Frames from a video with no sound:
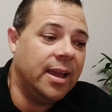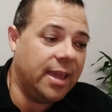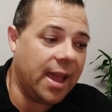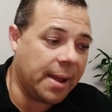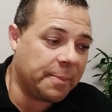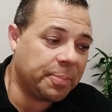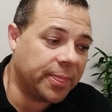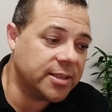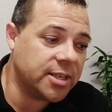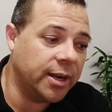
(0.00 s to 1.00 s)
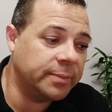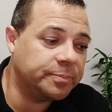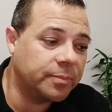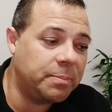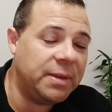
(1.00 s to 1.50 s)
yeah. So
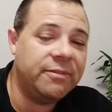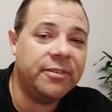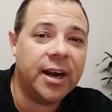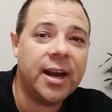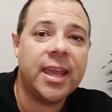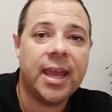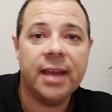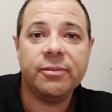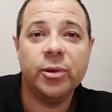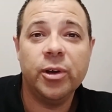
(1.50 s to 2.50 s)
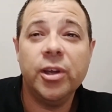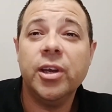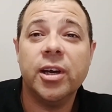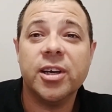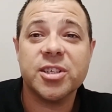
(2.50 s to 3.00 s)
be very careful who
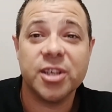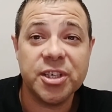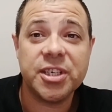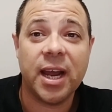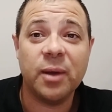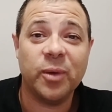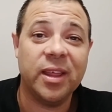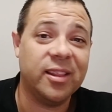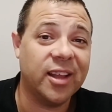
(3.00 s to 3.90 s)
you associate with.